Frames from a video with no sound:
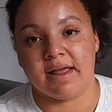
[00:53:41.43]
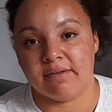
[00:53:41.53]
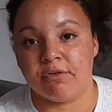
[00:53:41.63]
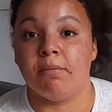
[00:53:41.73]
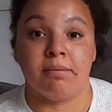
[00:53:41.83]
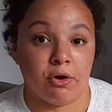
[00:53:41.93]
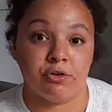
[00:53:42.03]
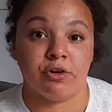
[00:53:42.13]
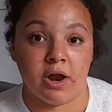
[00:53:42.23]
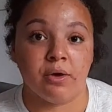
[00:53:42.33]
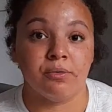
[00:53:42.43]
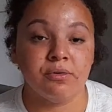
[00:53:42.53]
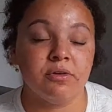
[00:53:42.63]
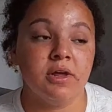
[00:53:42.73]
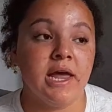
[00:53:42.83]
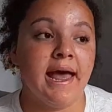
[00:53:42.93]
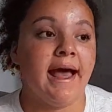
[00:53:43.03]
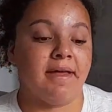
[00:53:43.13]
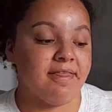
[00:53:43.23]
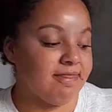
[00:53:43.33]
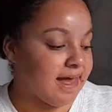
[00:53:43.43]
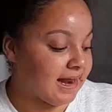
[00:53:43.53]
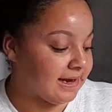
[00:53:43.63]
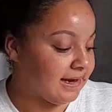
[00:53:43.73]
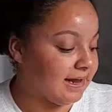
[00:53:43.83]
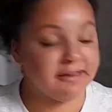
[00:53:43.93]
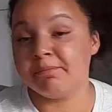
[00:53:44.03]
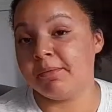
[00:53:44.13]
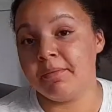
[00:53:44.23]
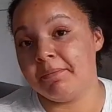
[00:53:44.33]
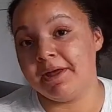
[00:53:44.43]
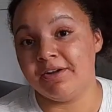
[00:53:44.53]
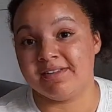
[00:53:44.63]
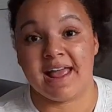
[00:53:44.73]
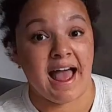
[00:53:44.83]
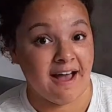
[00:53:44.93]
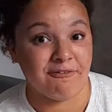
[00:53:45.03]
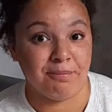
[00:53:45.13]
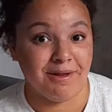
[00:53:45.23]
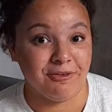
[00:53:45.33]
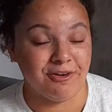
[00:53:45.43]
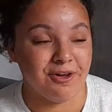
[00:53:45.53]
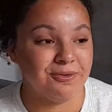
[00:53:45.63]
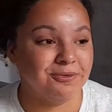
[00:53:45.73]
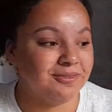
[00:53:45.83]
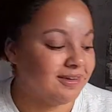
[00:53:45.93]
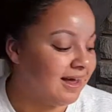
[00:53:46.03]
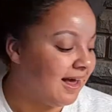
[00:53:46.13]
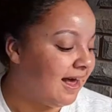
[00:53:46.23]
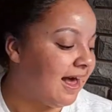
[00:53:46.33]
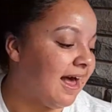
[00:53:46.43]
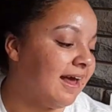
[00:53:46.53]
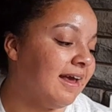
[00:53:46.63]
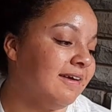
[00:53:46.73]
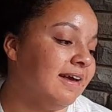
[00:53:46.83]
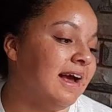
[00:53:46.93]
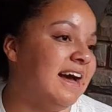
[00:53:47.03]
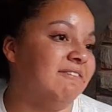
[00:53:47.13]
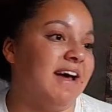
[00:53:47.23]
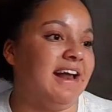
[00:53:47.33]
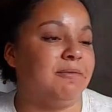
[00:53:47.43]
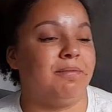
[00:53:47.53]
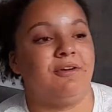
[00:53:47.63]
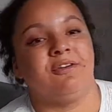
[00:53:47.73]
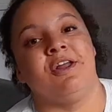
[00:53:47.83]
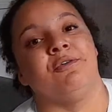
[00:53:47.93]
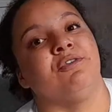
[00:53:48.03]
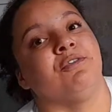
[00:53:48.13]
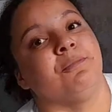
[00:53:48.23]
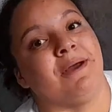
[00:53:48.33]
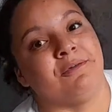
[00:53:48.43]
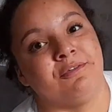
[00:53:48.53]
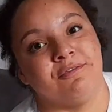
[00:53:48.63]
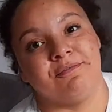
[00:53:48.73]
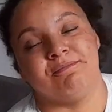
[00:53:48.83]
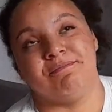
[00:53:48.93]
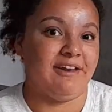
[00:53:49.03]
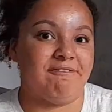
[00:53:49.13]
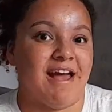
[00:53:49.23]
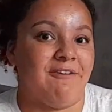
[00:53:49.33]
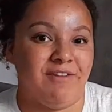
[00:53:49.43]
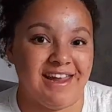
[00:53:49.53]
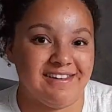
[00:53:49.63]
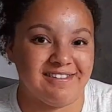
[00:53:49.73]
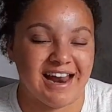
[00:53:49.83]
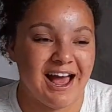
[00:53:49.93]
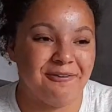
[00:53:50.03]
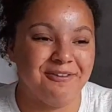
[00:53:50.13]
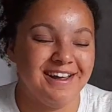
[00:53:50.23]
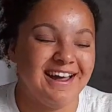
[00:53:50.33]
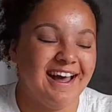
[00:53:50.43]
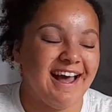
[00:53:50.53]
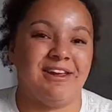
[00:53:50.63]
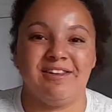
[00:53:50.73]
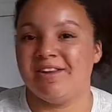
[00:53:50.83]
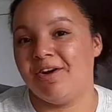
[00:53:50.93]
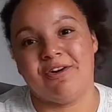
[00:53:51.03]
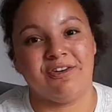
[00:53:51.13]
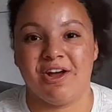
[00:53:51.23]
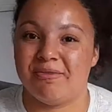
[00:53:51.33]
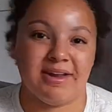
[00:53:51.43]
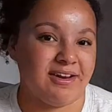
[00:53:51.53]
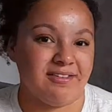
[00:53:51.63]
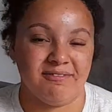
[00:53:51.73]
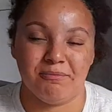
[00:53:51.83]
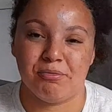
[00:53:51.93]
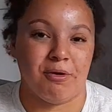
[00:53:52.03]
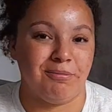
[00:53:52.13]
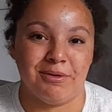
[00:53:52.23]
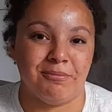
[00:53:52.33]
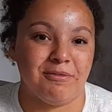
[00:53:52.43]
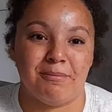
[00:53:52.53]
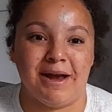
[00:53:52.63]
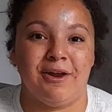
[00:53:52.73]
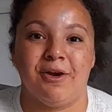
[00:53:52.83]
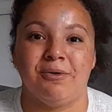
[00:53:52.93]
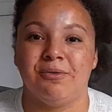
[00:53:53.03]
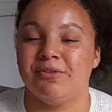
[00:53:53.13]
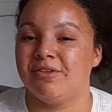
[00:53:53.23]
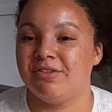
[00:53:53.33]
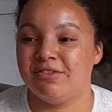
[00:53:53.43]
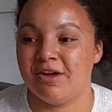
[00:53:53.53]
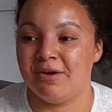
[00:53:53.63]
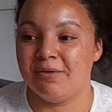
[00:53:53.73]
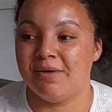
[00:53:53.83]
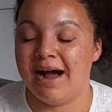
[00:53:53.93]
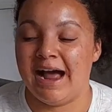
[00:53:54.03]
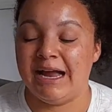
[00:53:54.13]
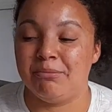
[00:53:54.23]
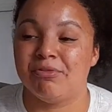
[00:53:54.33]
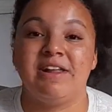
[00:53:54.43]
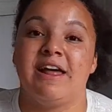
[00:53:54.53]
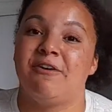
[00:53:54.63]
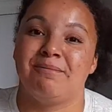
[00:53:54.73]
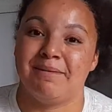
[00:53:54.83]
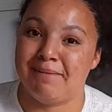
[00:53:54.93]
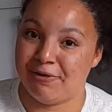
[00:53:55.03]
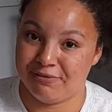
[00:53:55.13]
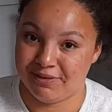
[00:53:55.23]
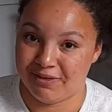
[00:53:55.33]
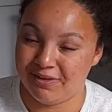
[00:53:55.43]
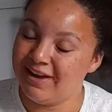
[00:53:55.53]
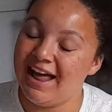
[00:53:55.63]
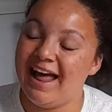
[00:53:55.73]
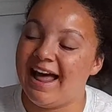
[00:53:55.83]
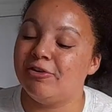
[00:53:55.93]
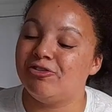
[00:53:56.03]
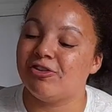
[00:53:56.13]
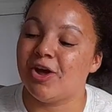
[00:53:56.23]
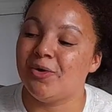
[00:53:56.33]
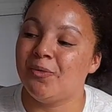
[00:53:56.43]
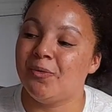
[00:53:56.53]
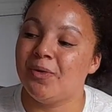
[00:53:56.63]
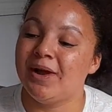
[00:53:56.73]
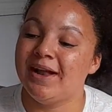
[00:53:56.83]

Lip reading: got a blocked nose, then it's probably because I have a blocked nose. I have had a blocked nose for about maybe 5 years now. It's an ongoing problem with my nose, so I breathe out of my mouth a lot, so